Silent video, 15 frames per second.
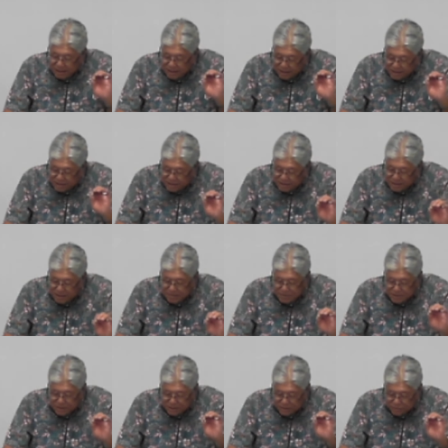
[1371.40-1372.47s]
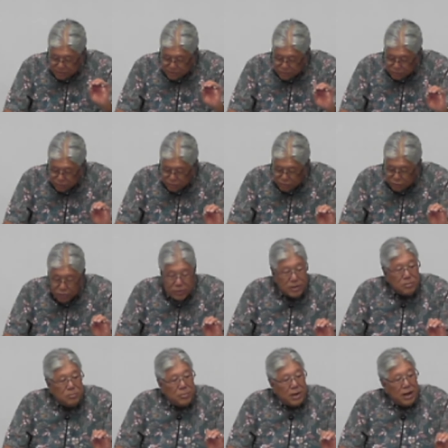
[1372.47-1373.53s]
It seems that there was no
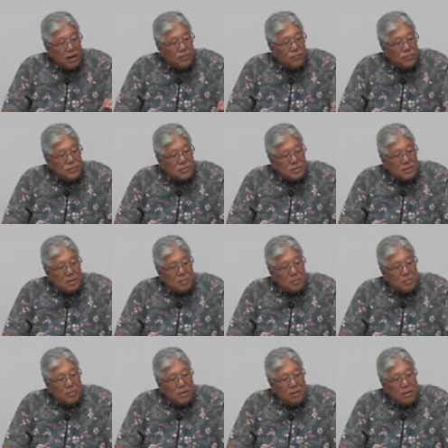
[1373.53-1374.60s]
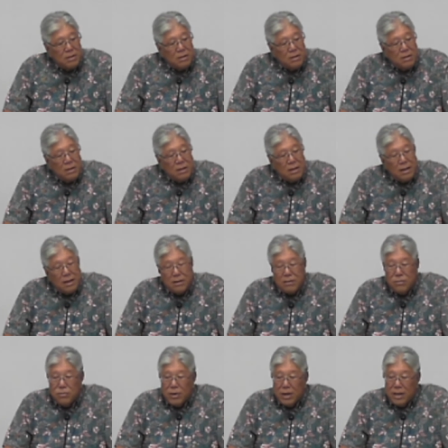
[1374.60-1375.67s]
turning back for some. And,
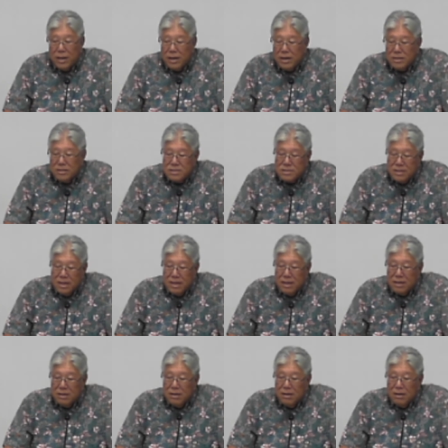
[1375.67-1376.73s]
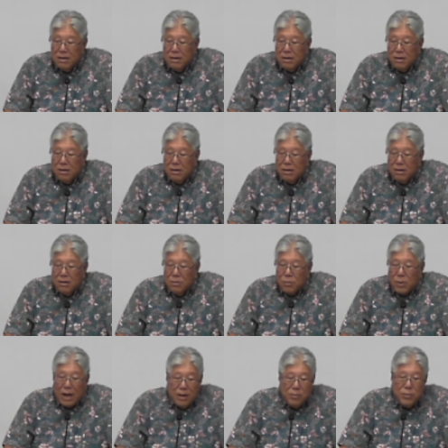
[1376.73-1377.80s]
you know, I cannot say
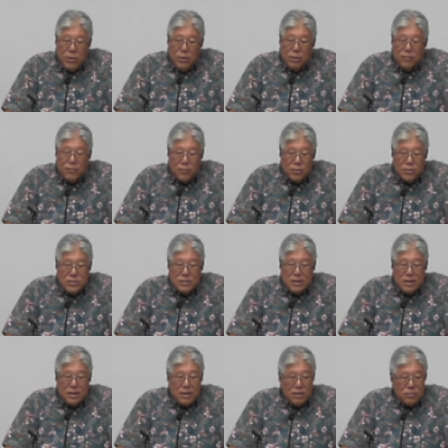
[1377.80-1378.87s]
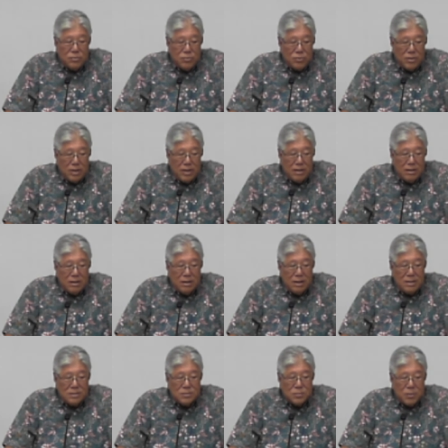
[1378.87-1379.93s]
why we are fortunate here tonight,
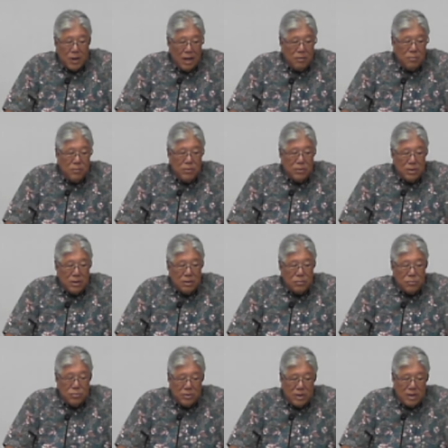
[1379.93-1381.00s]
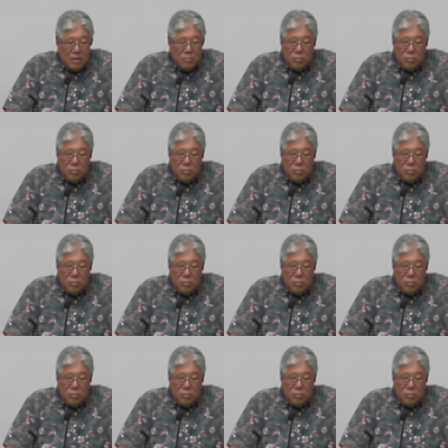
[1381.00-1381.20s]
guys, why we are here tonight